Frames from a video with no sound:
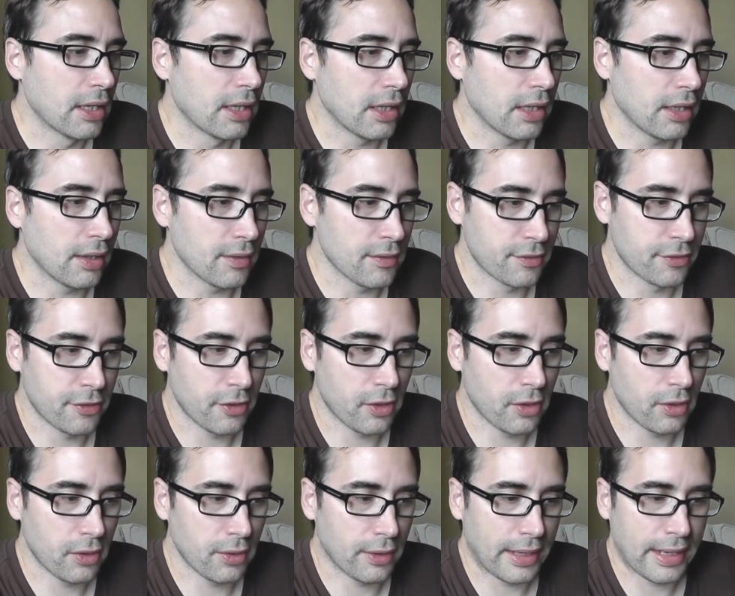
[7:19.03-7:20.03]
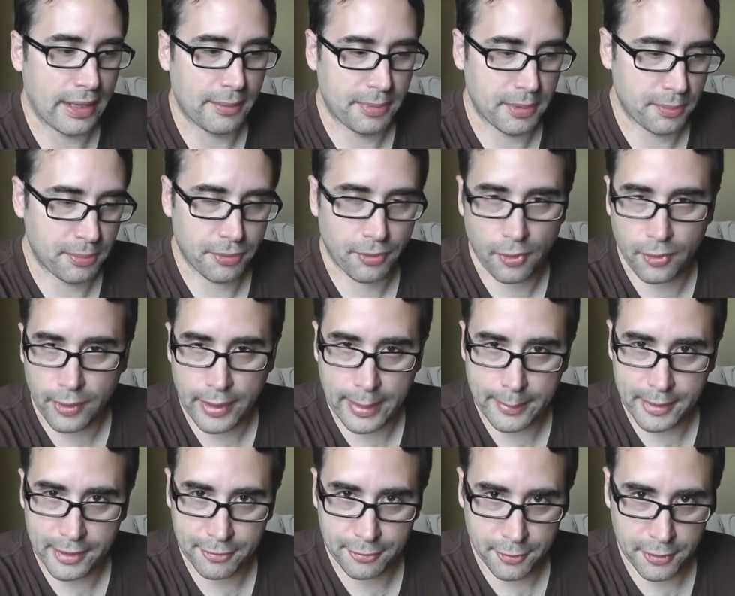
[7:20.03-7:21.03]
Though I had been
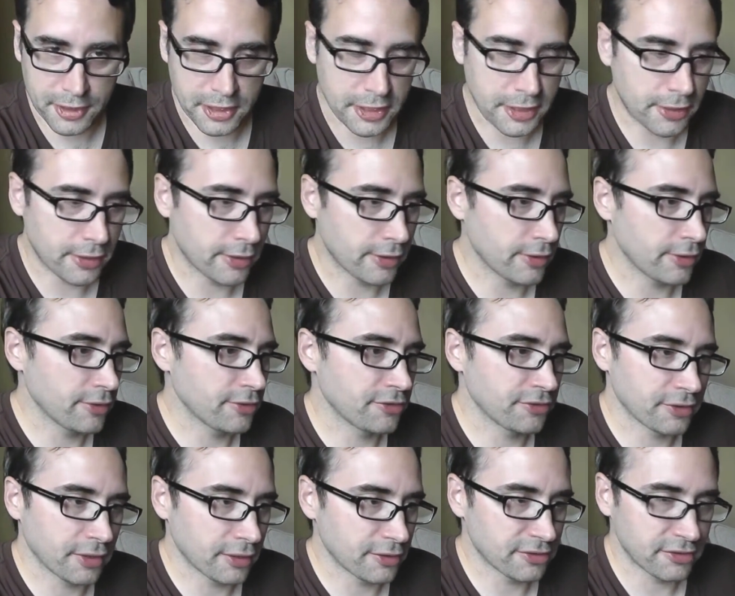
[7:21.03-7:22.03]
programming for years,